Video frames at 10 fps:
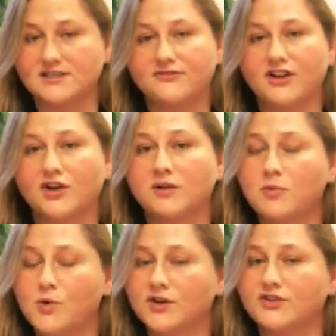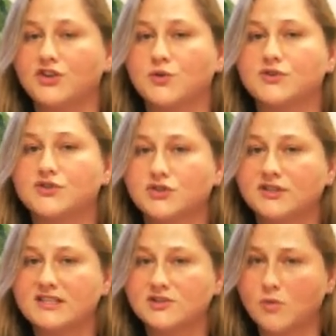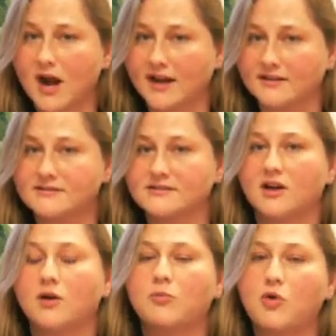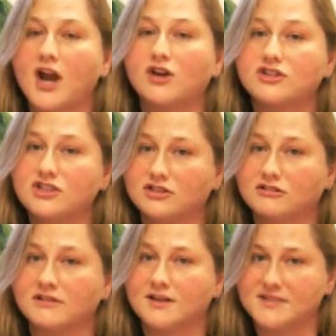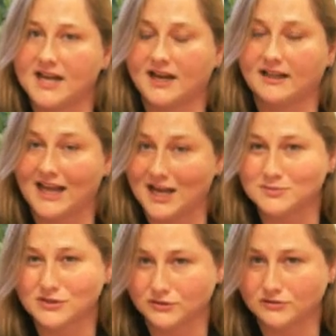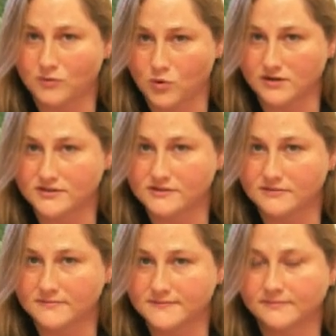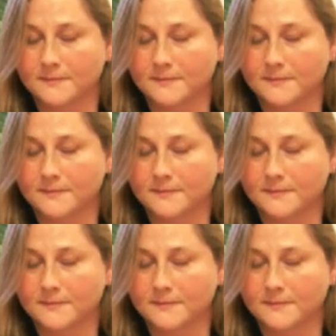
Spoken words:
it's very important that you assert these rights prior to obtaining the absolute divorce.